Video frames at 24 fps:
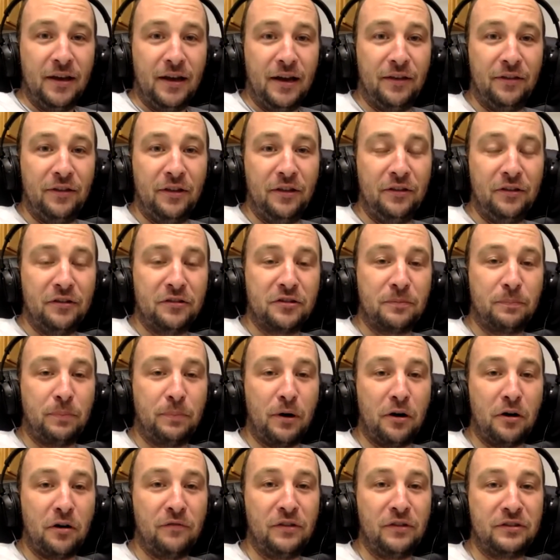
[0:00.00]
and then there's a
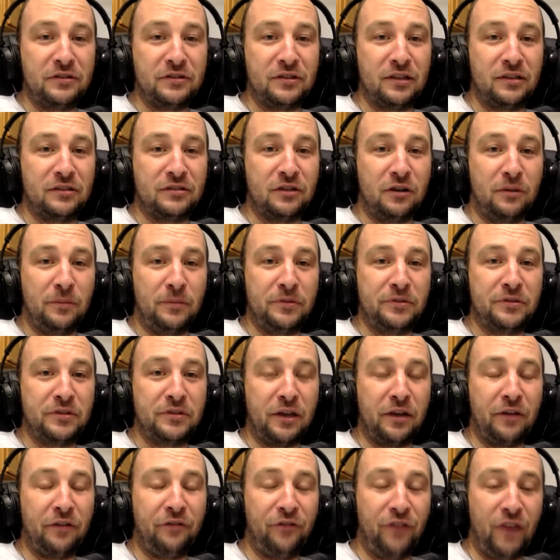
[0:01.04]
part of it that's almost
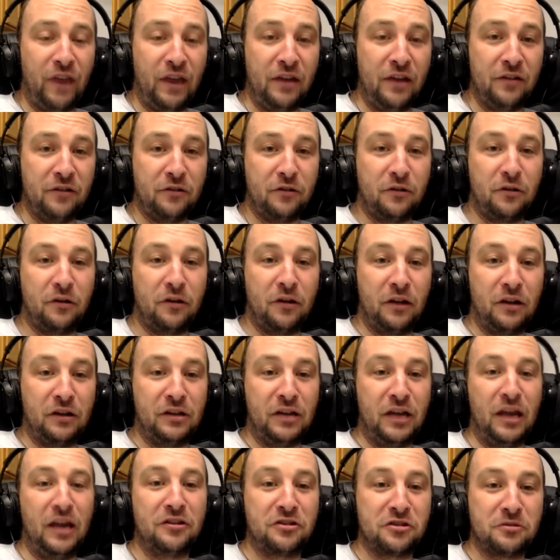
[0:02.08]
like fate or an
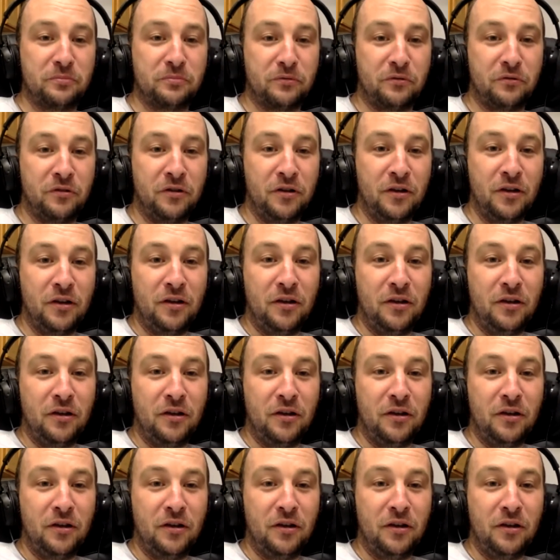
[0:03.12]
intangible.